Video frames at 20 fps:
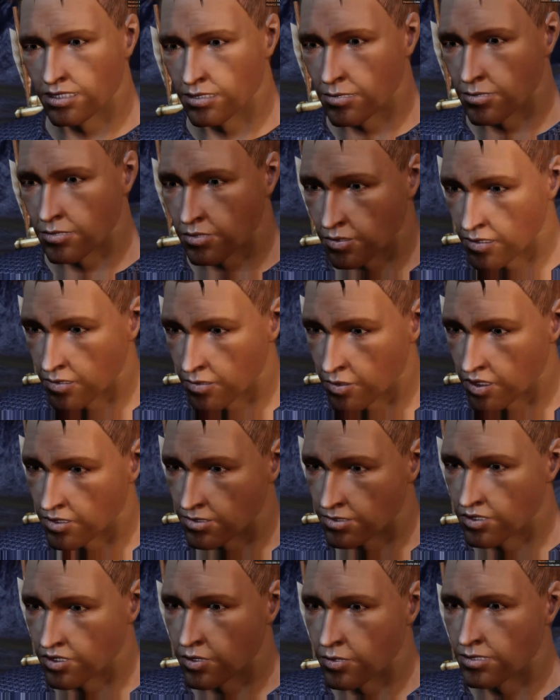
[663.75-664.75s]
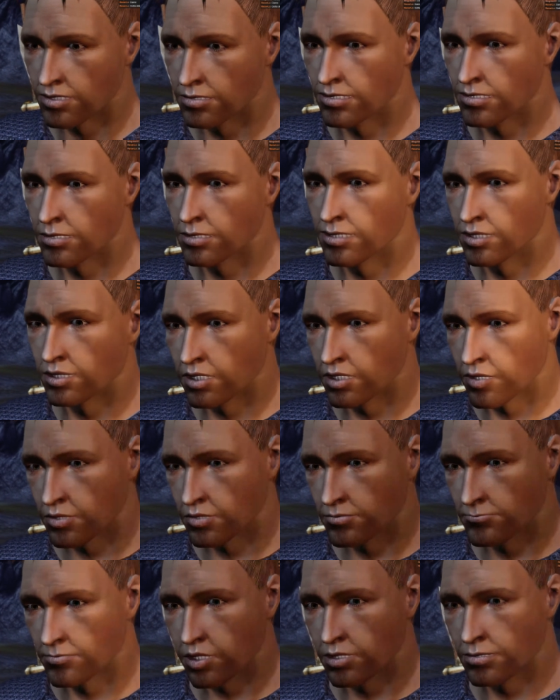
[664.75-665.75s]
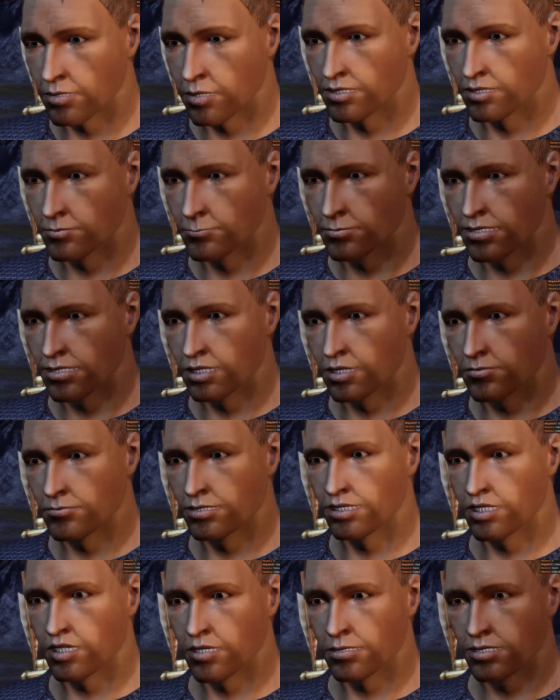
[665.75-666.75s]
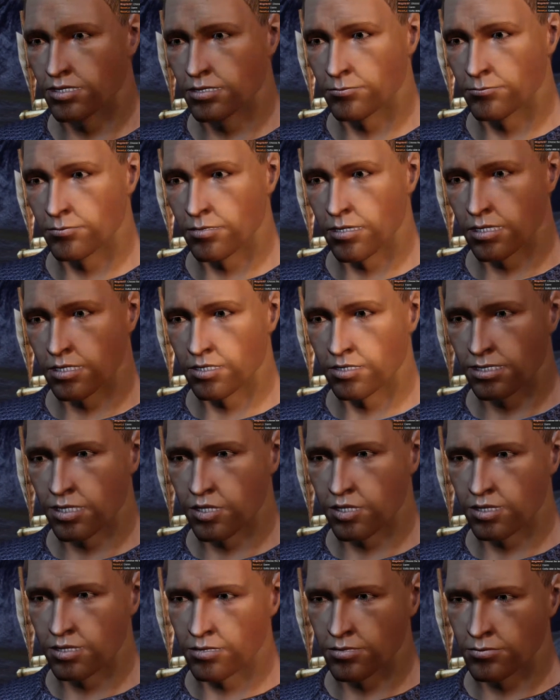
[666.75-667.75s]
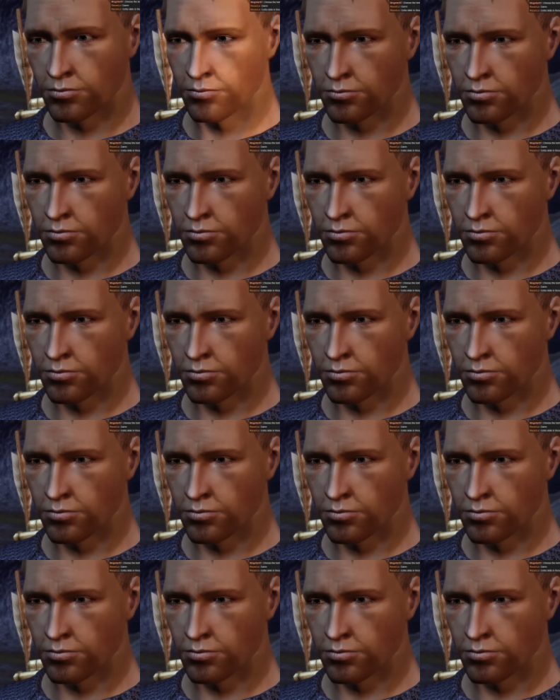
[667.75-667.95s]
the new Arlessa resented the rumors which pegged me as his bastard.